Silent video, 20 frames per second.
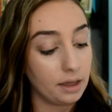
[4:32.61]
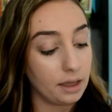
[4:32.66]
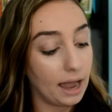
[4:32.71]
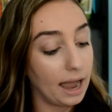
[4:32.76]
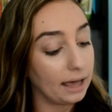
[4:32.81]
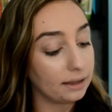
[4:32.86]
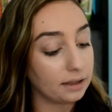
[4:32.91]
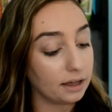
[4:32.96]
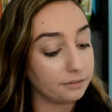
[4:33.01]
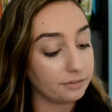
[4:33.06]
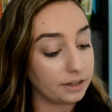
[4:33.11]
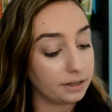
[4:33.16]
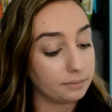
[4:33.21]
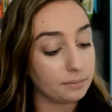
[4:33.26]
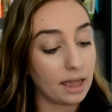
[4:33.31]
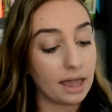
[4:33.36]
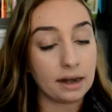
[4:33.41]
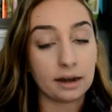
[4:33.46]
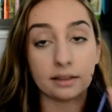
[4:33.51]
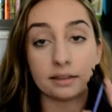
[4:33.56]
I love it.
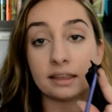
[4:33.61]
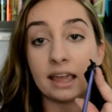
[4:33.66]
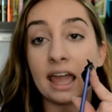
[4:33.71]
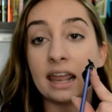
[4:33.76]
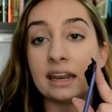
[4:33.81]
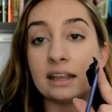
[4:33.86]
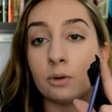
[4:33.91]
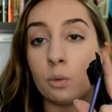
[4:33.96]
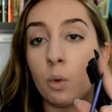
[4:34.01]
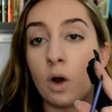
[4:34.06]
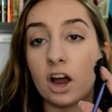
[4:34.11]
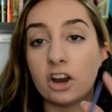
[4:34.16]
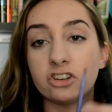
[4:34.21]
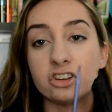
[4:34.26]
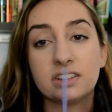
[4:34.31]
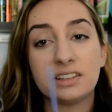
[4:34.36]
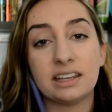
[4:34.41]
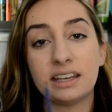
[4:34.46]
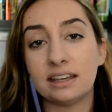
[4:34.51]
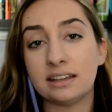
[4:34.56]
And again, it
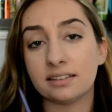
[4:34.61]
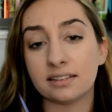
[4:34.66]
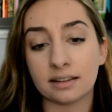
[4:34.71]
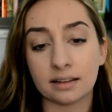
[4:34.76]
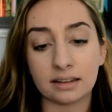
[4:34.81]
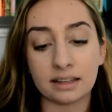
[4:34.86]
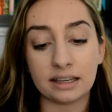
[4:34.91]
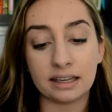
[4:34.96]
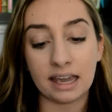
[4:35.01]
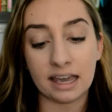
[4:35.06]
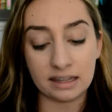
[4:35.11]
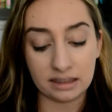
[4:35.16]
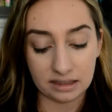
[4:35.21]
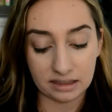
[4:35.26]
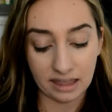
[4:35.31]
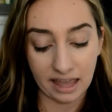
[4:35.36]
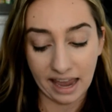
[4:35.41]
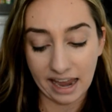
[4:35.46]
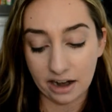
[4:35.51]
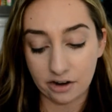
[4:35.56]
washes easily and
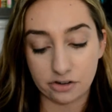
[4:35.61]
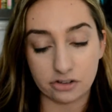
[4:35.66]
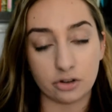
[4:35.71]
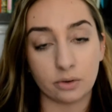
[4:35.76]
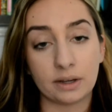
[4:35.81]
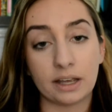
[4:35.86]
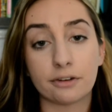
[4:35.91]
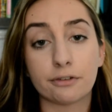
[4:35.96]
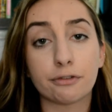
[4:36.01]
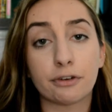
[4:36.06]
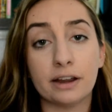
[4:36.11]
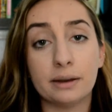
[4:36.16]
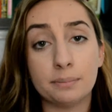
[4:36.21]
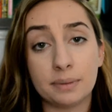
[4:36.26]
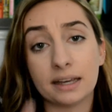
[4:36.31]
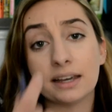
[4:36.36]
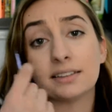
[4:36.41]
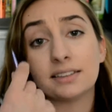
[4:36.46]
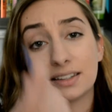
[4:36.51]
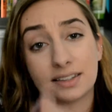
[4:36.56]
the hairs don't get frayed
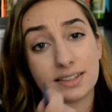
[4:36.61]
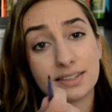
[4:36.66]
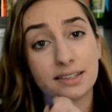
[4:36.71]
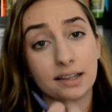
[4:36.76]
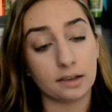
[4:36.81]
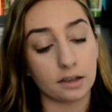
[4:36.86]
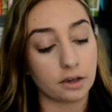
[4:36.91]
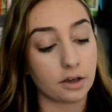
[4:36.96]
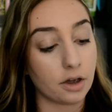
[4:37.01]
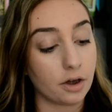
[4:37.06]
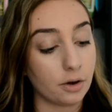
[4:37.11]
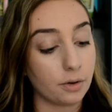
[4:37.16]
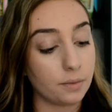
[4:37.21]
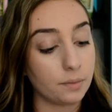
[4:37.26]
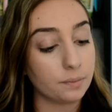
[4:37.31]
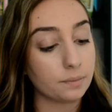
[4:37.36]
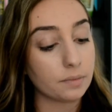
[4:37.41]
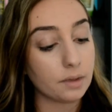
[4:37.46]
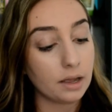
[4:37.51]
because it's silicone.